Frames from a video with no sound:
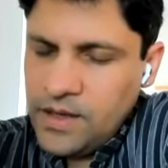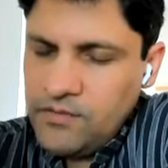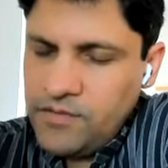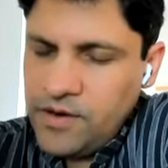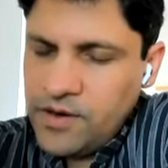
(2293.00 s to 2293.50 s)

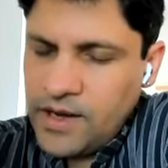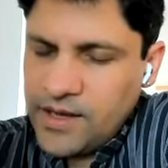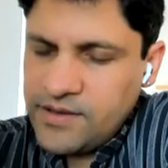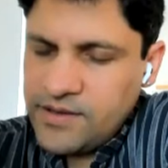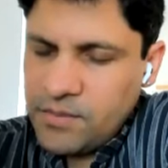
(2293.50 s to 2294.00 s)
Infinite
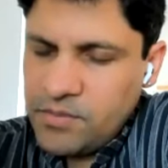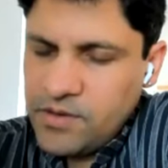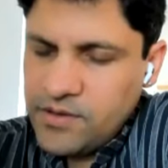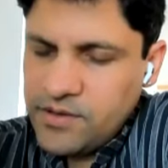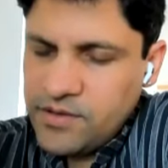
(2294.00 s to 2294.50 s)

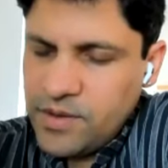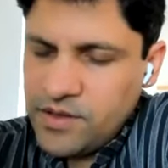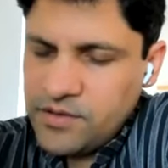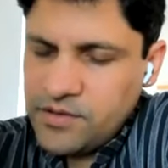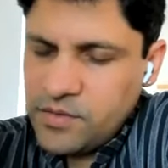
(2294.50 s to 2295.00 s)
acceptance is the
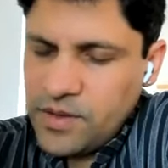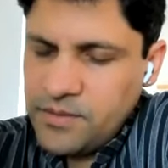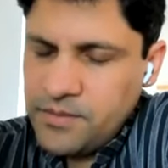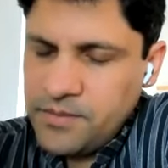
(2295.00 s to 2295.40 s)
fastest way.